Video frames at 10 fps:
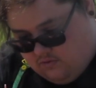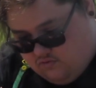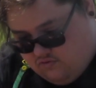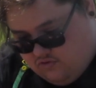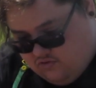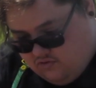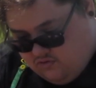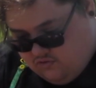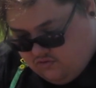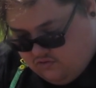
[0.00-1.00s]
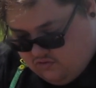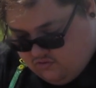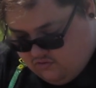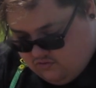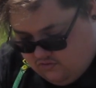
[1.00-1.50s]

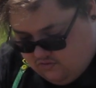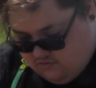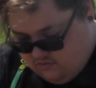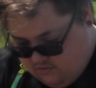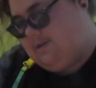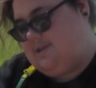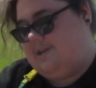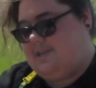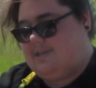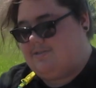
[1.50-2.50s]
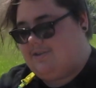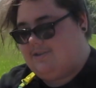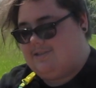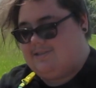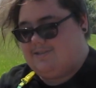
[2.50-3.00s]
through. See, that's
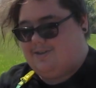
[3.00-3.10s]
hard. This is